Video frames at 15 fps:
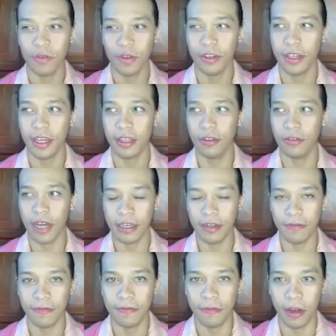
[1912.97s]
to what you said, to kind
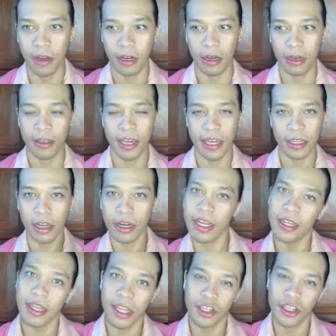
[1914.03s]
of set your
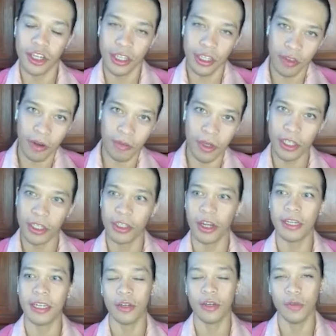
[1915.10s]
intentions from the
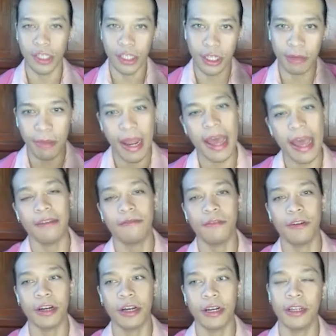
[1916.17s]
start. Like, what's your plan
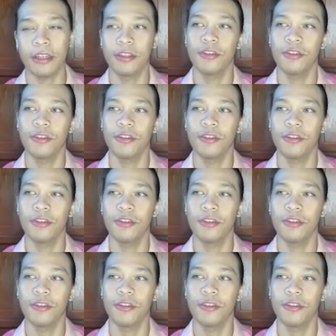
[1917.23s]
for?